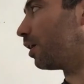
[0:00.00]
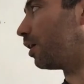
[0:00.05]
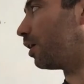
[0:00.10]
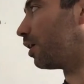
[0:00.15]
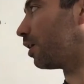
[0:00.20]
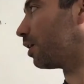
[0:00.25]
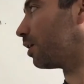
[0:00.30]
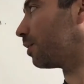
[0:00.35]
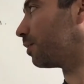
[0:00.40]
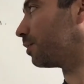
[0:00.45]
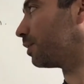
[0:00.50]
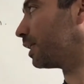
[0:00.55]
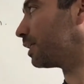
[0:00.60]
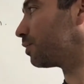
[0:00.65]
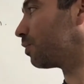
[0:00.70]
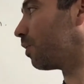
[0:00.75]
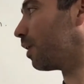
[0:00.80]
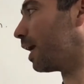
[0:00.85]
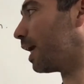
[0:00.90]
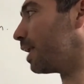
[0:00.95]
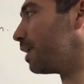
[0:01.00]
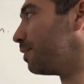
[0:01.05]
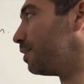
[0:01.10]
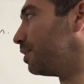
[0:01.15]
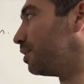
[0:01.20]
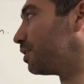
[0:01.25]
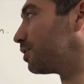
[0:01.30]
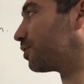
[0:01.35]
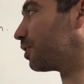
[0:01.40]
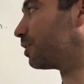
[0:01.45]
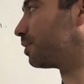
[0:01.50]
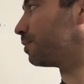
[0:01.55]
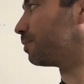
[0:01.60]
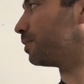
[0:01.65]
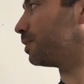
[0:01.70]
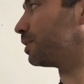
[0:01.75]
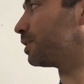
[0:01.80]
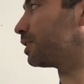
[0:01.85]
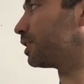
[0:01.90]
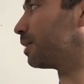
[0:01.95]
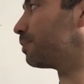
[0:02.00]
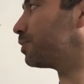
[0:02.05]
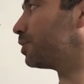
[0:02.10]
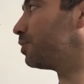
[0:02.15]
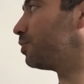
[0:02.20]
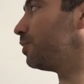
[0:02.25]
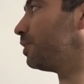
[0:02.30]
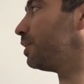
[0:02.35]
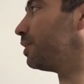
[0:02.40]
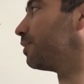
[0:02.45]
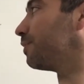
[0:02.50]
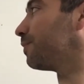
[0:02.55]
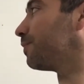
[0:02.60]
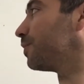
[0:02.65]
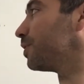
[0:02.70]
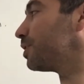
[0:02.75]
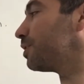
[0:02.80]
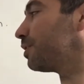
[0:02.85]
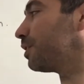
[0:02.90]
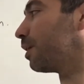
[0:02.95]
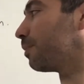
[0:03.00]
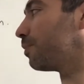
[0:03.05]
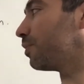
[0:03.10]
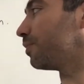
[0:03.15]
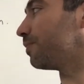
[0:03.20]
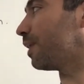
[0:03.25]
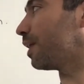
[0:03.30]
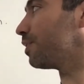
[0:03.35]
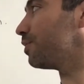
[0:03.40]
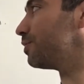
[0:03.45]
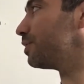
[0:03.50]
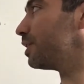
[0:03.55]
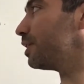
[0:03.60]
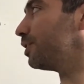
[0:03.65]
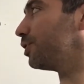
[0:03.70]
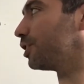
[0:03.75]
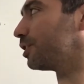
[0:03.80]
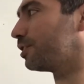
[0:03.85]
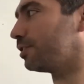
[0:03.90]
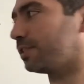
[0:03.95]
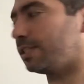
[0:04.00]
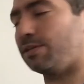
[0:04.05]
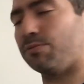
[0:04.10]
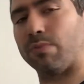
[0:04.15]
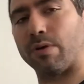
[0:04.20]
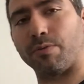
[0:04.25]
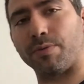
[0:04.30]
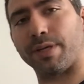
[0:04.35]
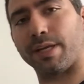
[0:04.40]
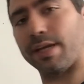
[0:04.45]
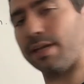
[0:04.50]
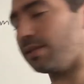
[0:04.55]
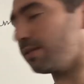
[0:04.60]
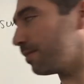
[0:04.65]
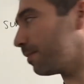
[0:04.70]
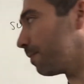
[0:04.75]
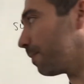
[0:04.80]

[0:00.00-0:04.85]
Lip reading: let's go ahead and start substituting the first couple of values in just to see what we get.